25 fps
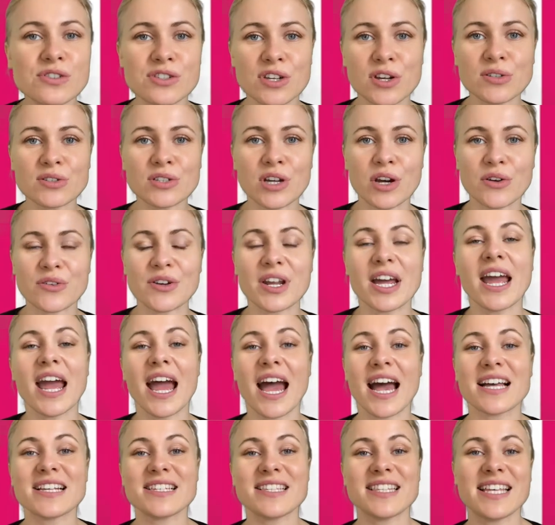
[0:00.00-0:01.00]
known
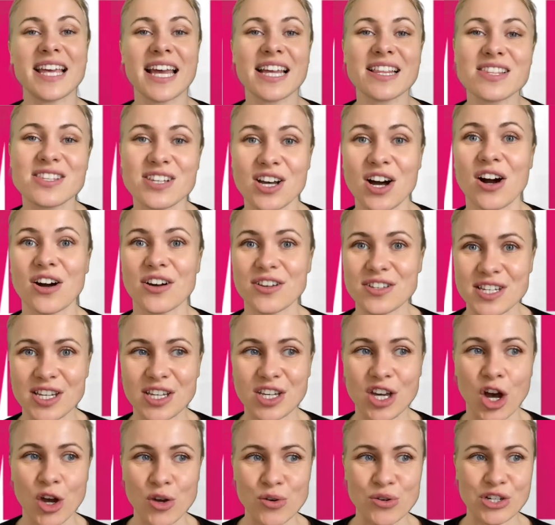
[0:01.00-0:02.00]
as the Antarctic
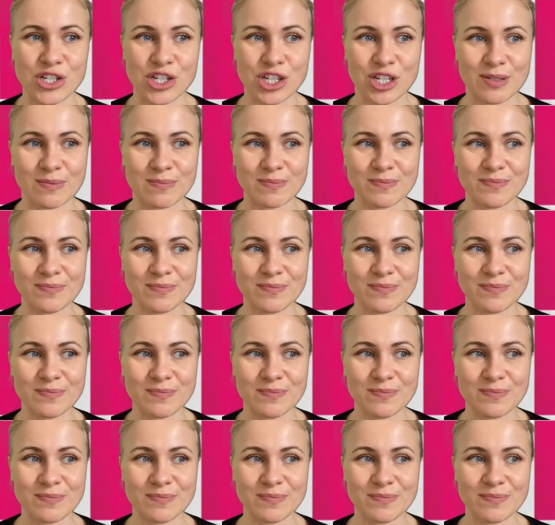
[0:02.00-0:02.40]
Ocean.